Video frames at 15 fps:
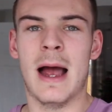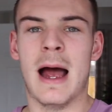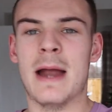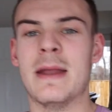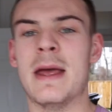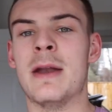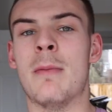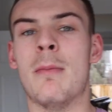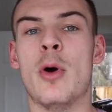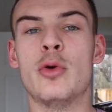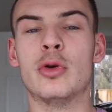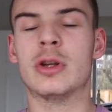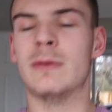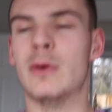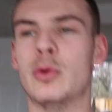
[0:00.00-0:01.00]
And then
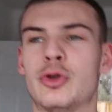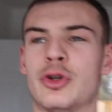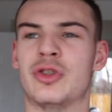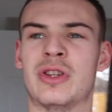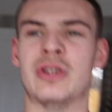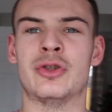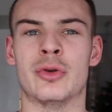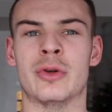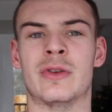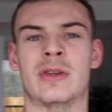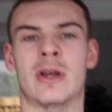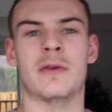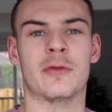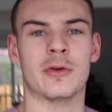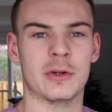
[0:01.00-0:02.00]
most of all, just enjoy yourself.